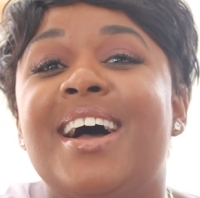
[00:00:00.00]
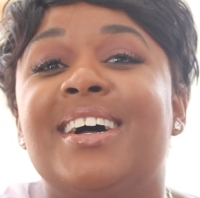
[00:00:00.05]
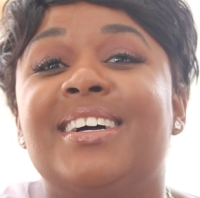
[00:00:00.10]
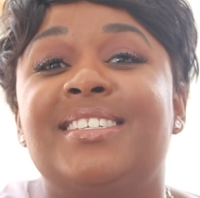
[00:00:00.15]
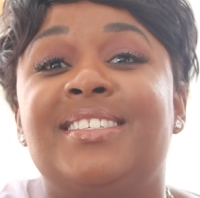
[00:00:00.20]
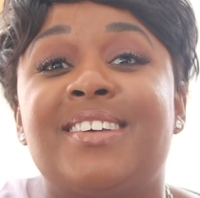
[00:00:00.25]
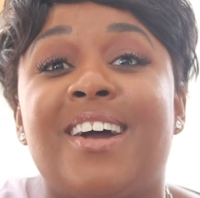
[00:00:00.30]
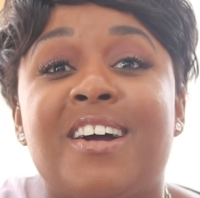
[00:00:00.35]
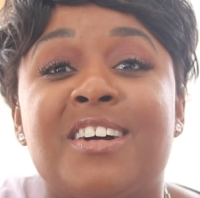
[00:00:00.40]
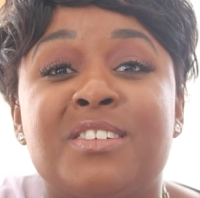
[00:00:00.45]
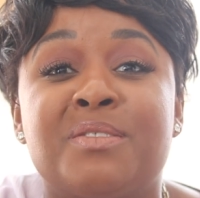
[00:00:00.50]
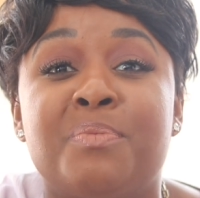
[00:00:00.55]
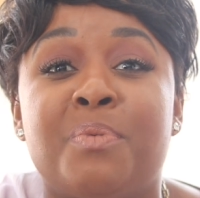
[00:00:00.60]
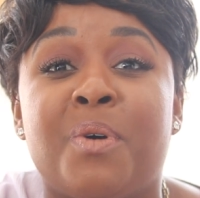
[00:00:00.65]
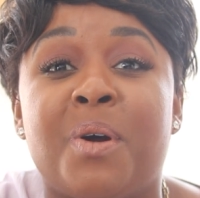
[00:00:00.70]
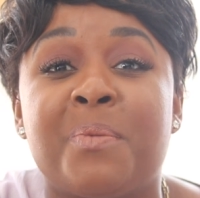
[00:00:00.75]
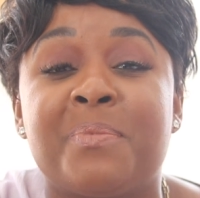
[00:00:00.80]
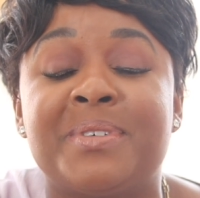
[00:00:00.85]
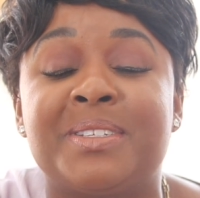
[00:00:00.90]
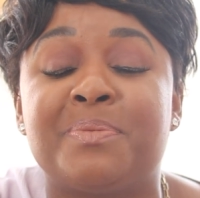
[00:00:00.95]
A Star is
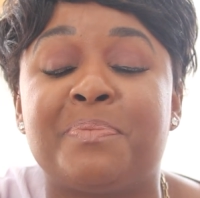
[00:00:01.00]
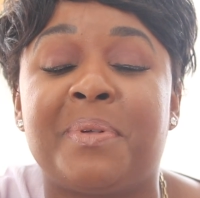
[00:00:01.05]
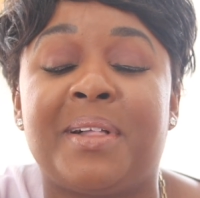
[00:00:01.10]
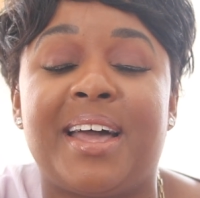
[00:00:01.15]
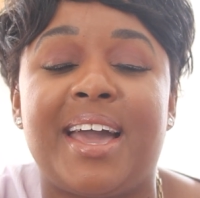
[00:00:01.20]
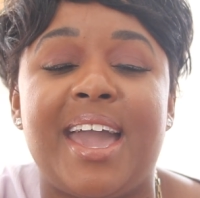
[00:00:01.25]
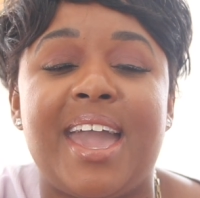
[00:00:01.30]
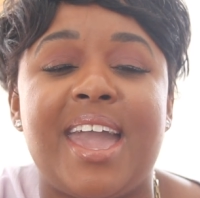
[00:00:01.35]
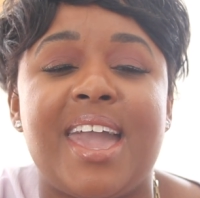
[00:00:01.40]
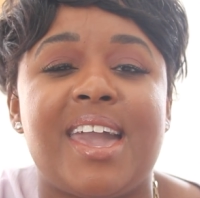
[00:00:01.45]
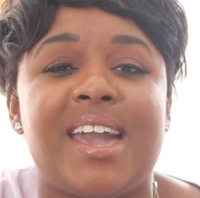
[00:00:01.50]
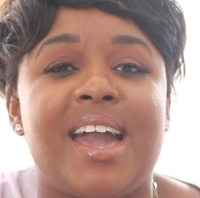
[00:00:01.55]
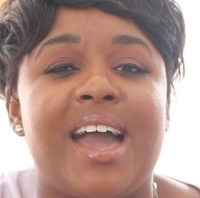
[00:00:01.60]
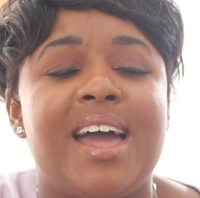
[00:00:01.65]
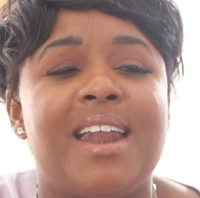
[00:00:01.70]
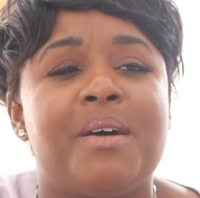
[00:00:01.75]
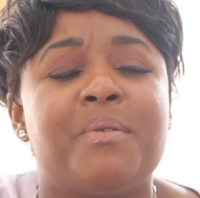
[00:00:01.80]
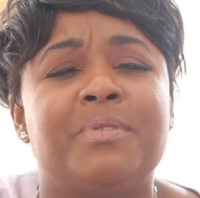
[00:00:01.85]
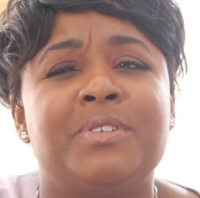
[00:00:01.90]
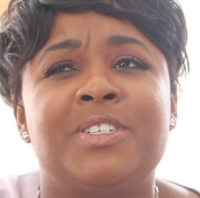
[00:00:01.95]
Born was playing,
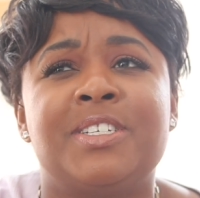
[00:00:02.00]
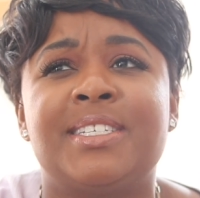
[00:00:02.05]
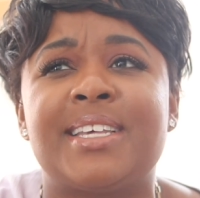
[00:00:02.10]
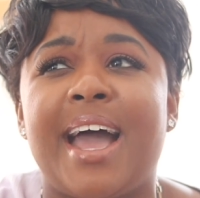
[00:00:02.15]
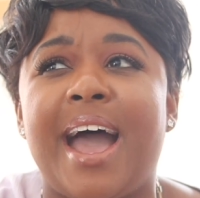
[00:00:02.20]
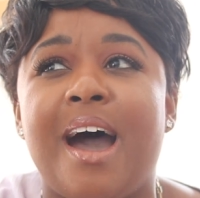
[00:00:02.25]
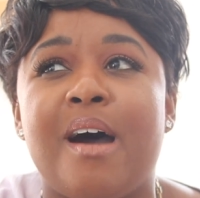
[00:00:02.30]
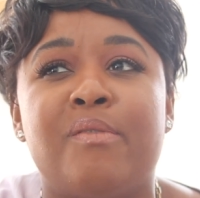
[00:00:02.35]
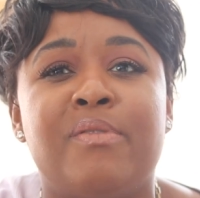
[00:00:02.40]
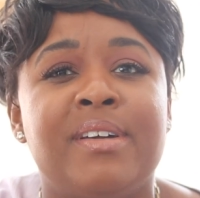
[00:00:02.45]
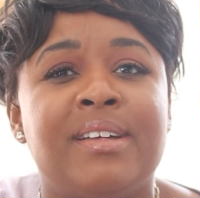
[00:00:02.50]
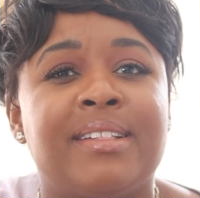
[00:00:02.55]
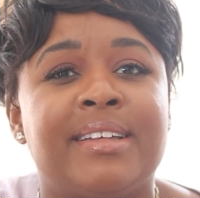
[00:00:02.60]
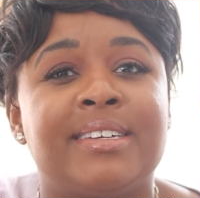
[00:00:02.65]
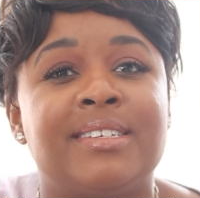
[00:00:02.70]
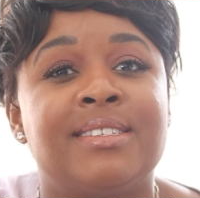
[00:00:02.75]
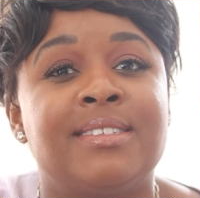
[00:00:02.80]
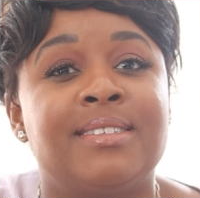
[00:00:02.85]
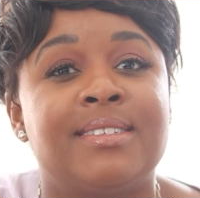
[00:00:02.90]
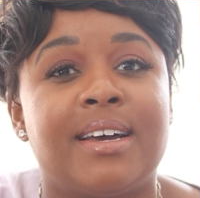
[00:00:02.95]
and I was just having,
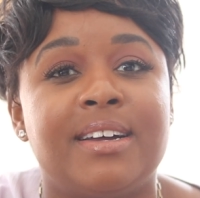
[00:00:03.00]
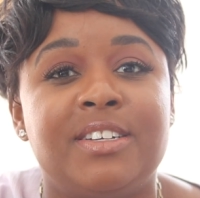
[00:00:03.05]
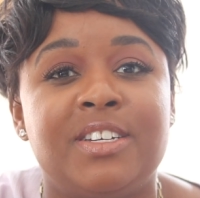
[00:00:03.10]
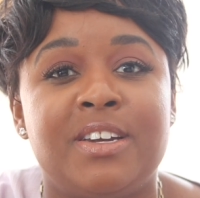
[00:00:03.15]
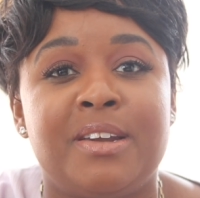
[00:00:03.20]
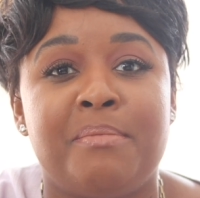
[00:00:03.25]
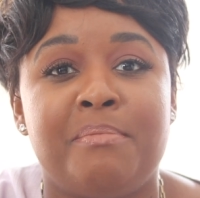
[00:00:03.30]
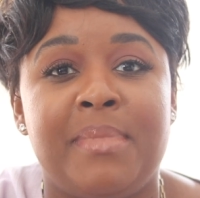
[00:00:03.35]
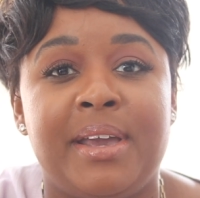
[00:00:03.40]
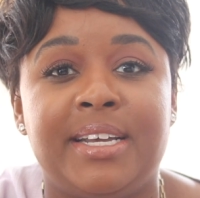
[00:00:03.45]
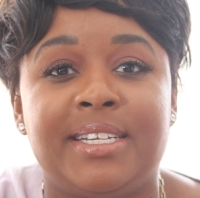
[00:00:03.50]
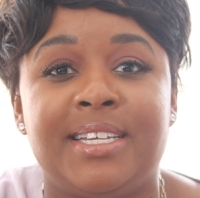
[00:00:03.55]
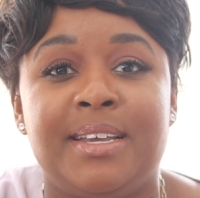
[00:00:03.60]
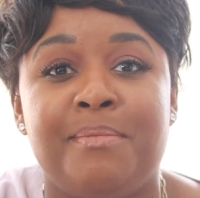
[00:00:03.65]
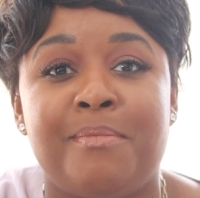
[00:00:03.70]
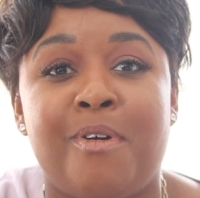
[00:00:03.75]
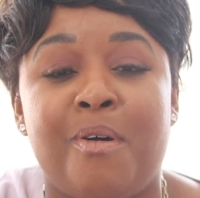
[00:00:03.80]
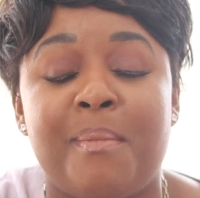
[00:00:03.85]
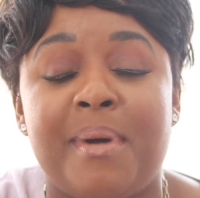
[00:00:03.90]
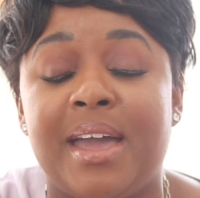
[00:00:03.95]
like, such an
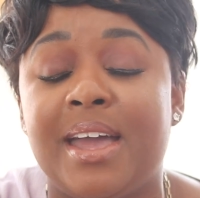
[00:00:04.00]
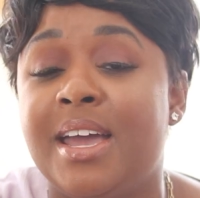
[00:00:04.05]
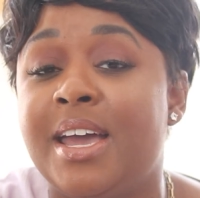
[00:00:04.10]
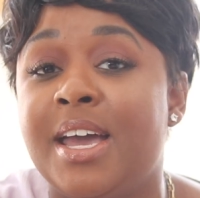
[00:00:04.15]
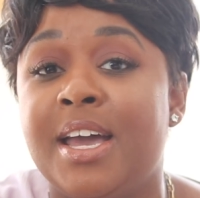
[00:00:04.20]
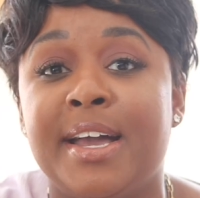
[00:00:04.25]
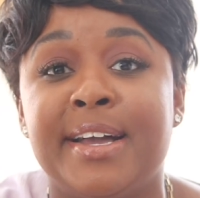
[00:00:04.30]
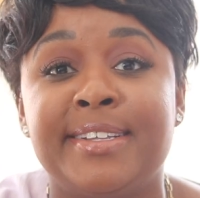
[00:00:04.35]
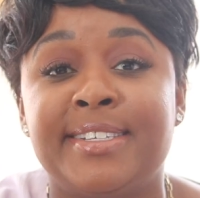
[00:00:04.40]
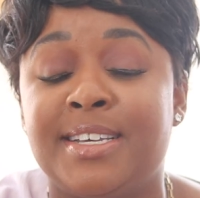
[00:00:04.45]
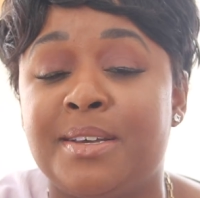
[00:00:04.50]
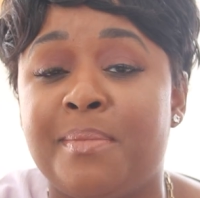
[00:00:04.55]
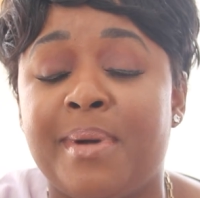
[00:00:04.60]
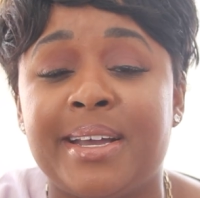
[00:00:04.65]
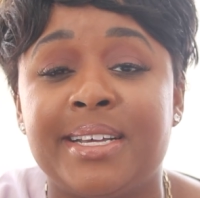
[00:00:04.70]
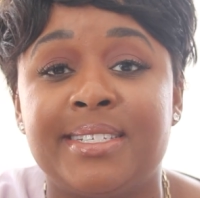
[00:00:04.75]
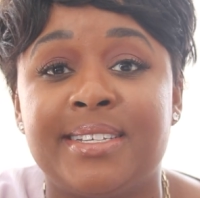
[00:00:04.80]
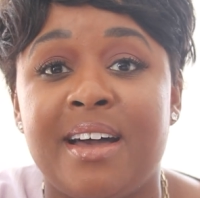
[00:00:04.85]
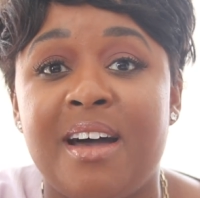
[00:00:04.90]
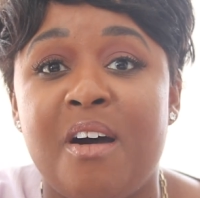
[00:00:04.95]
amazing moment to
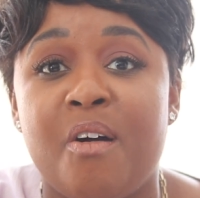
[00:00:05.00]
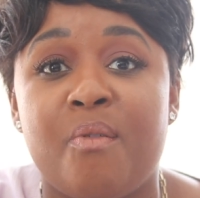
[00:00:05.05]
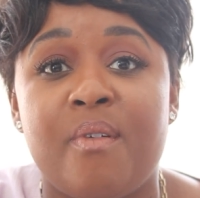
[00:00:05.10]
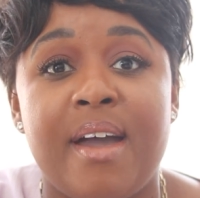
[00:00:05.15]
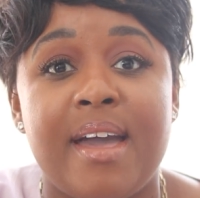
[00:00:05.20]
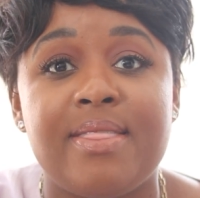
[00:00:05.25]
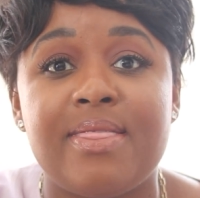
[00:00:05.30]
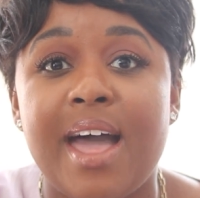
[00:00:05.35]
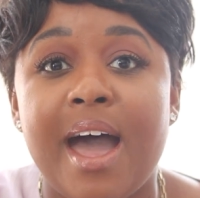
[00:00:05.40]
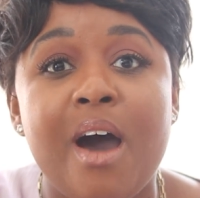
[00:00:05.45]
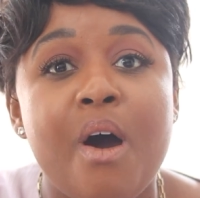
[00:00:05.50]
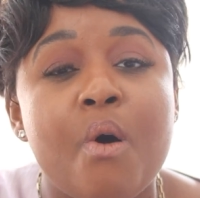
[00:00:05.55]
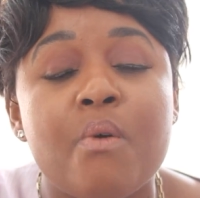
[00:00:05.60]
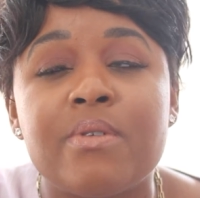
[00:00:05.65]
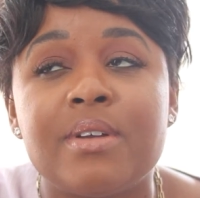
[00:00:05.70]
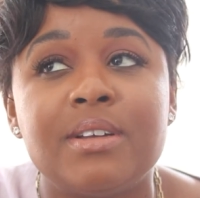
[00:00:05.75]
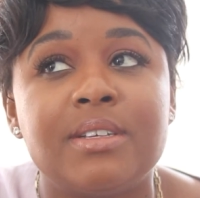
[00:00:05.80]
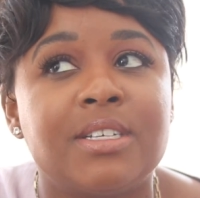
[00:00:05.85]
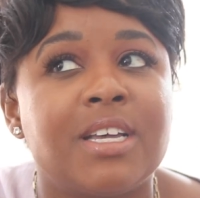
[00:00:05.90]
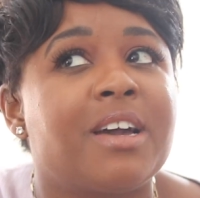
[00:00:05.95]
myself. And that
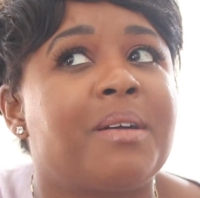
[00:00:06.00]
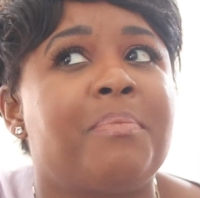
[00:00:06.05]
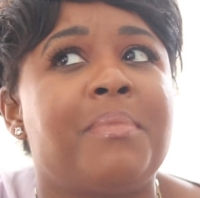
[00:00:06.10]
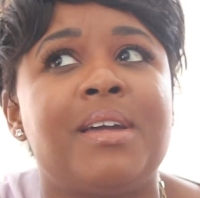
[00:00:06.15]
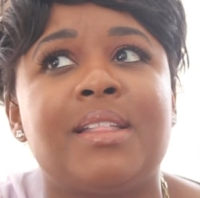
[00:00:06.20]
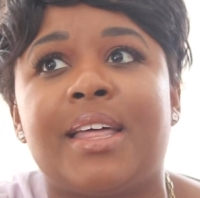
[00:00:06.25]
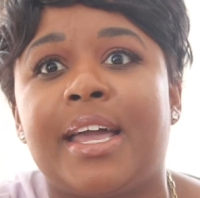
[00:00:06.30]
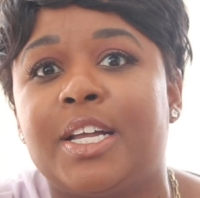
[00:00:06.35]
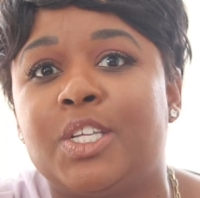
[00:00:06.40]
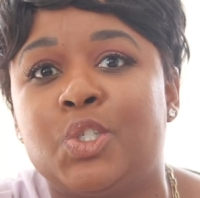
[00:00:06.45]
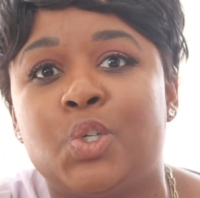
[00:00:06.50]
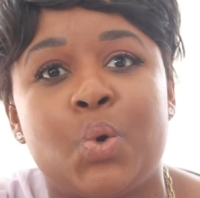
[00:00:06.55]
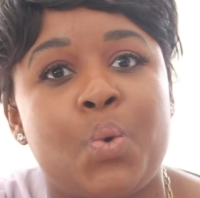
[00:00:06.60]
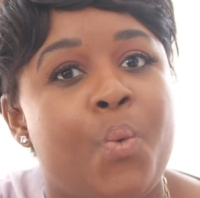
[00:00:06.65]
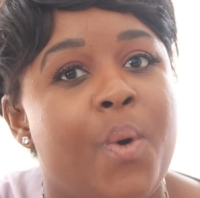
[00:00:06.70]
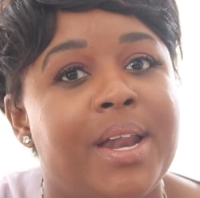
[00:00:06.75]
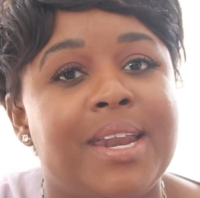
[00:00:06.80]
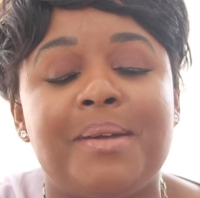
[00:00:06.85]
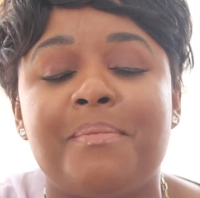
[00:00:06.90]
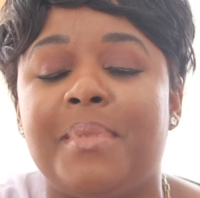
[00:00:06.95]
only took me, like,
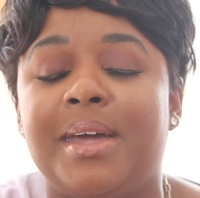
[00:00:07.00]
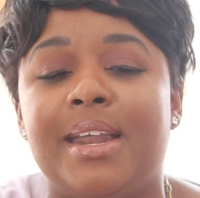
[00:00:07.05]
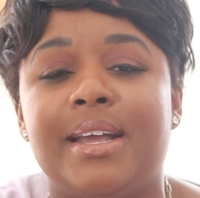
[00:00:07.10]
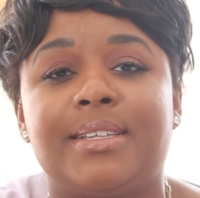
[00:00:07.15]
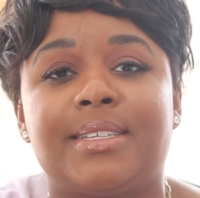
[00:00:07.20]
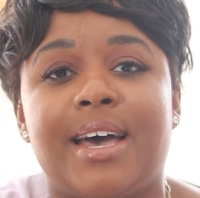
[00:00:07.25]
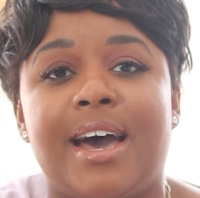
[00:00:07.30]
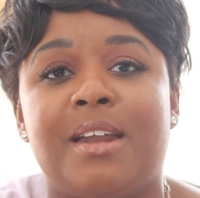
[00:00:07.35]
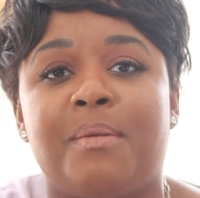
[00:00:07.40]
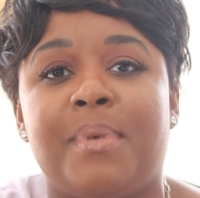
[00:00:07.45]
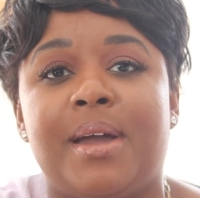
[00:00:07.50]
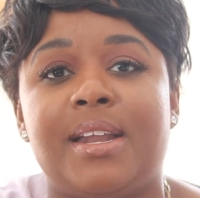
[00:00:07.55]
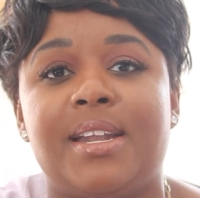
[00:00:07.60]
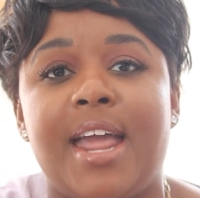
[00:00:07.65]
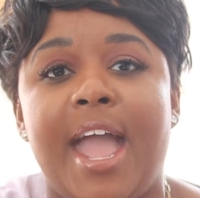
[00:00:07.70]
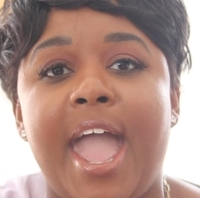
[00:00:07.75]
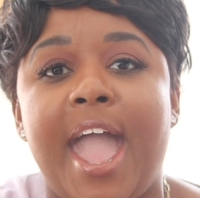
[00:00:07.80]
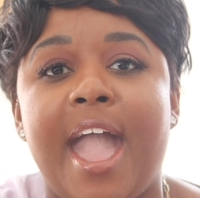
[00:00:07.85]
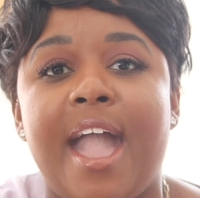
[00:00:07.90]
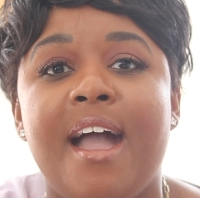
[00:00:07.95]
20 minutes out of my
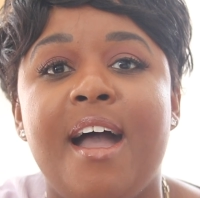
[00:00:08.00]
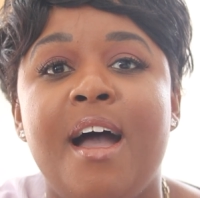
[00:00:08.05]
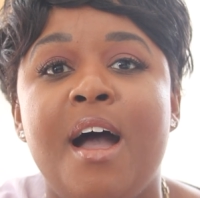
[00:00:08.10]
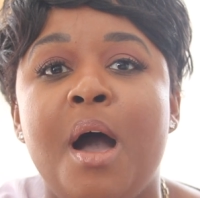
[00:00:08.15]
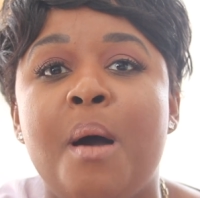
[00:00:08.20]
day.